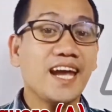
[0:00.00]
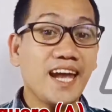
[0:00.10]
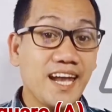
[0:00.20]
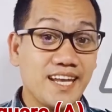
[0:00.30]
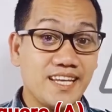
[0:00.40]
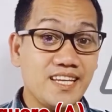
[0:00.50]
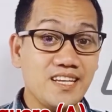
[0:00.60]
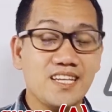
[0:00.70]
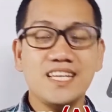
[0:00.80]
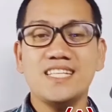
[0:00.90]
a
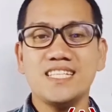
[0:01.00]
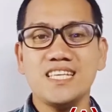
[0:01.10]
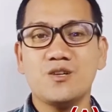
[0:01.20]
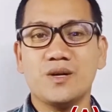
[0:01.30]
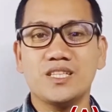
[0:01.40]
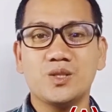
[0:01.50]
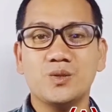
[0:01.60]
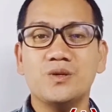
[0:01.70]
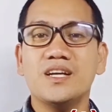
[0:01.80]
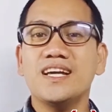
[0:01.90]
is equal
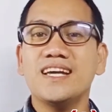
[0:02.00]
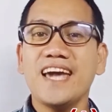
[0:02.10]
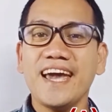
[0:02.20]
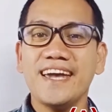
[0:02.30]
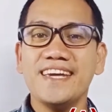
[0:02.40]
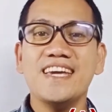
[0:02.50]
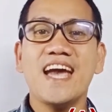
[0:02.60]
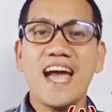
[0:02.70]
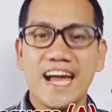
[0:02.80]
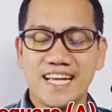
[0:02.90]
to
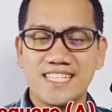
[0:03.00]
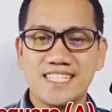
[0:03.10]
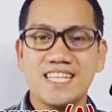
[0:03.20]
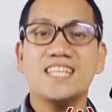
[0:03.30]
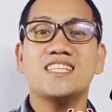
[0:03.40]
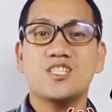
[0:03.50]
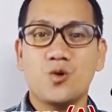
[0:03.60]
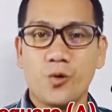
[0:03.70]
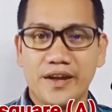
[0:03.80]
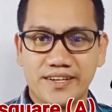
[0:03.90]
ks
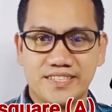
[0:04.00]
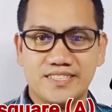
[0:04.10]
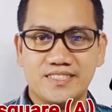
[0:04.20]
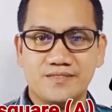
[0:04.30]
squared.